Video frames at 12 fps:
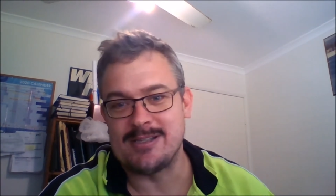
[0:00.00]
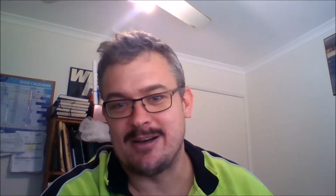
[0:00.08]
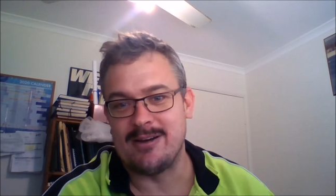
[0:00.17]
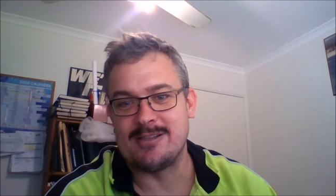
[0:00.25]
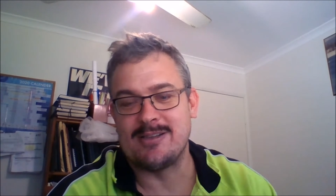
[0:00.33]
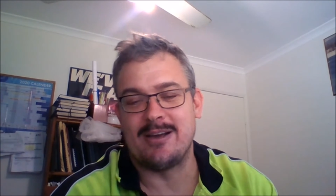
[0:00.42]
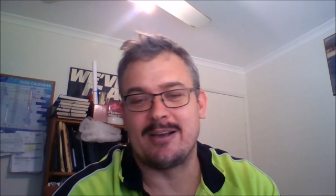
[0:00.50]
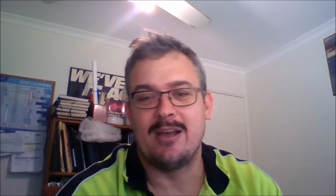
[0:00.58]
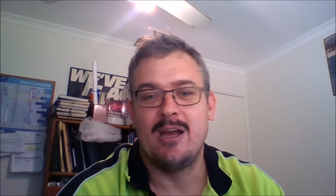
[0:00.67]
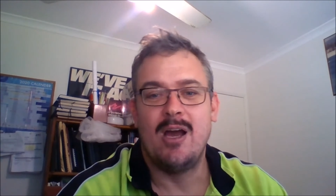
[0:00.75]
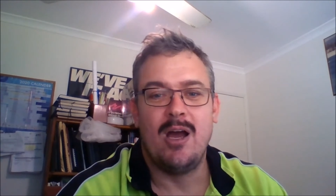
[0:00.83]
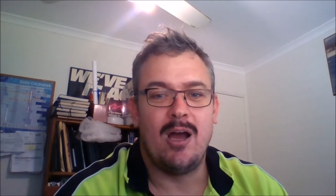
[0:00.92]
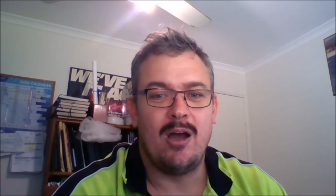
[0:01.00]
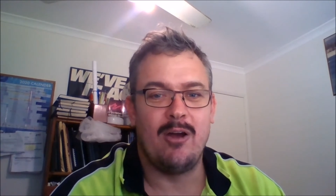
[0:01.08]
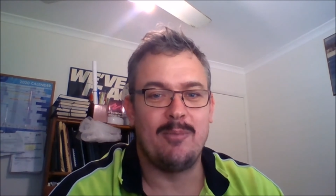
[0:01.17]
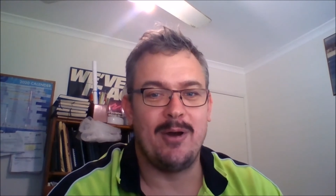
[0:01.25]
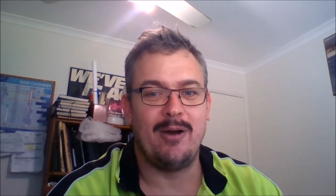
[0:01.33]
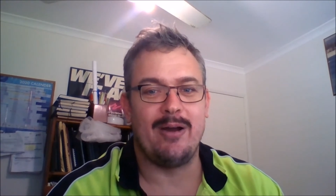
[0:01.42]
So it's like,
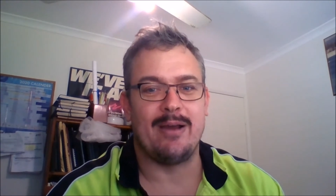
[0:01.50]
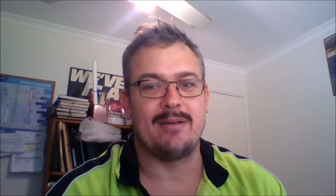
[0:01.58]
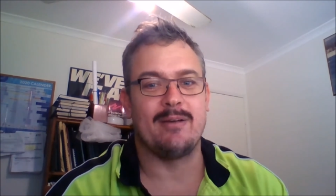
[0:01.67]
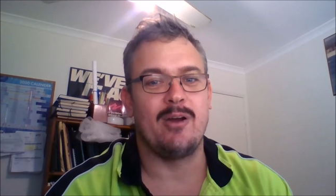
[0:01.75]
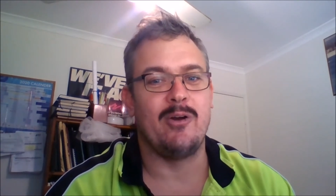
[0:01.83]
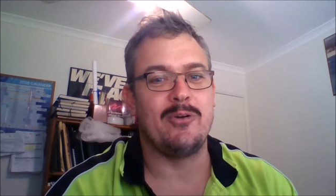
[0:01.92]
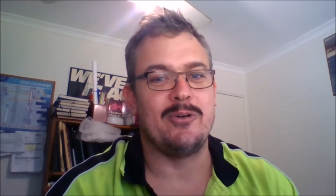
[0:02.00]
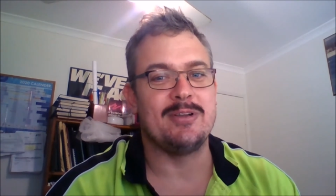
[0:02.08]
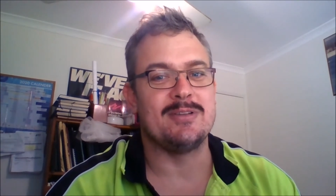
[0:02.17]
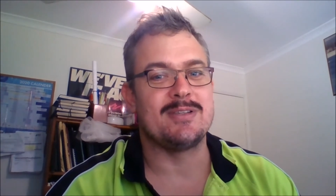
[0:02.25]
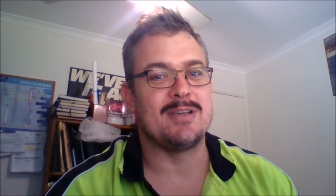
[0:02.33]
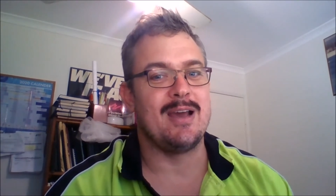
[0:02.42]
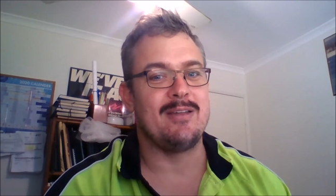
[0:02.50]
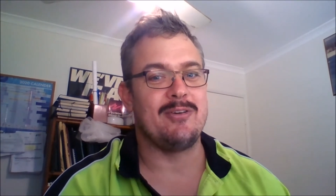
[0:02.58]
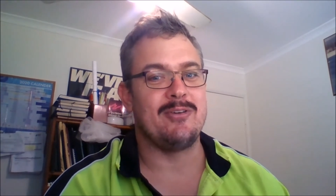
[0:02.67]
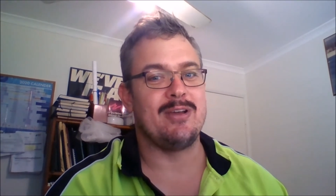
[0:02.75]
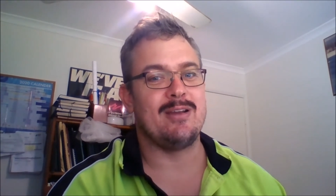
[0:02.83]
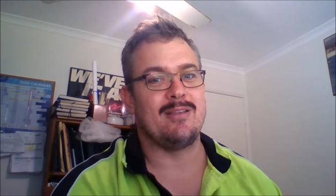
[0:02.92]
oh, you didn't say
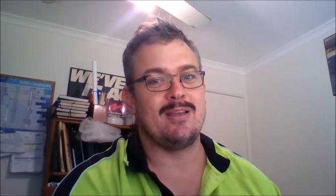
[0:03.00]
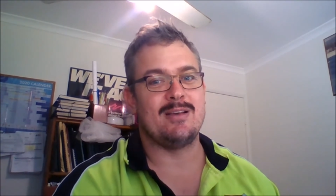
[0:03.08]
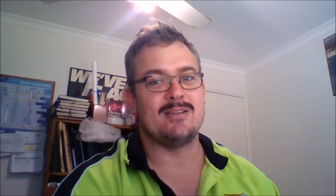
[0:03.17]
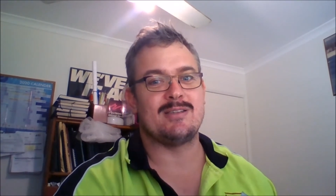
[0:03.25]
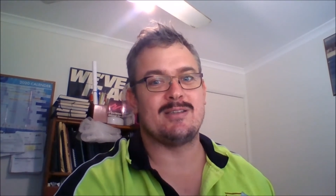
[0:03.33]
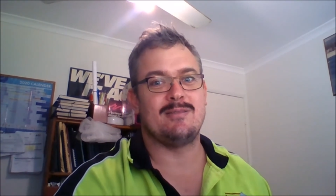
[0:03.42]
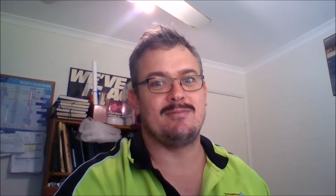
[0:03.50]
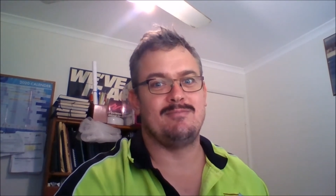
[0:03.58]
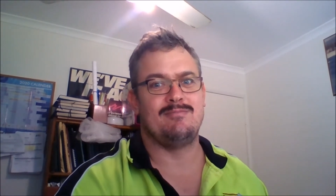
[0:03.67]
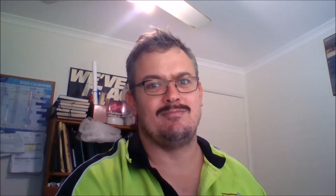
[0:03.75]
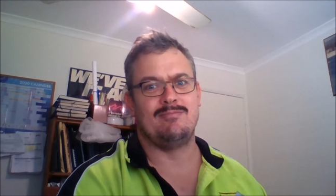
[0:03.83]
that you needed this.